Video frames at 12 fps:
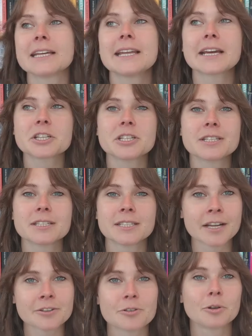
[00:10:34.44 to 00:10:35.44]
connection to the
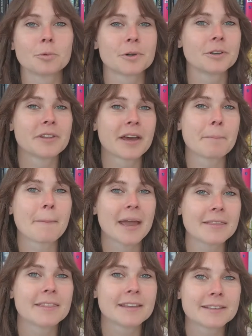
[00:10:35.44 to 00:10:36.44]
natural world that
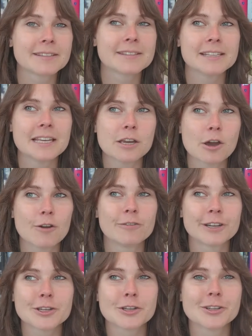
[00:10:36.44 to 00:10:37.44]
made this
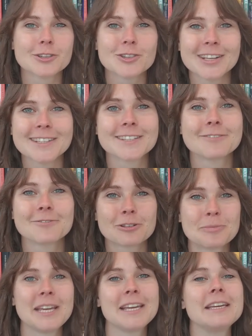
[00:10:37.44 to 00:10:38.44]
ecofiction adjacent
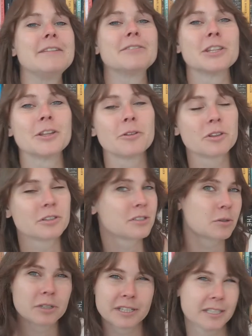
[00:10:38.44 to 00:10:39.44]
for me, even though the
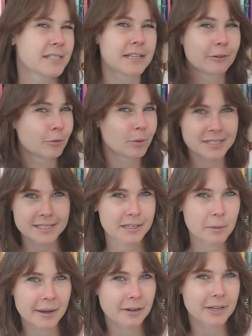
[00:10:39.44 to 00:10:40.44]
story itself
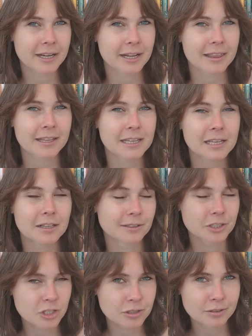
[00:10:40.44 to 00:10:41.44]
wasn't about anything
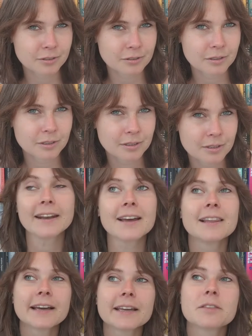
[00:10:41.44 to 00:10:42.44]
ecological. And
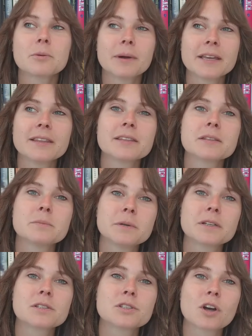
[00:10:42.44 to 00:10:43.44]
I like the way that the
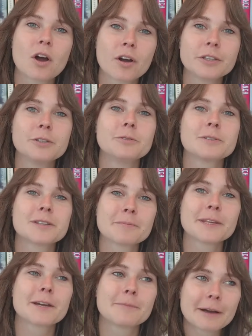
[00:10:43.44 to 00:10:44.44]
book taught you
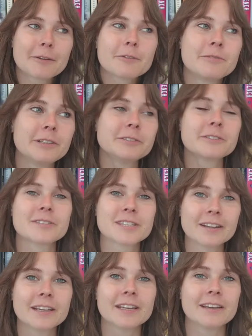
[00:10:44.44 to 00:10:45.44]
something about a field of
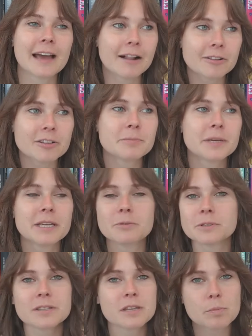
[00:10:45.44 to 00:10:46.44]
study. Alchemy
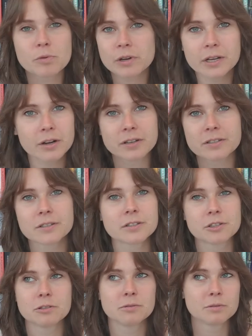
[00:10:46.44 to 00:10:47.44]
was the precursor
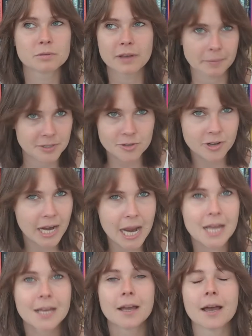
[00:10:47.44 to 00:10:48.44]
to chemistry,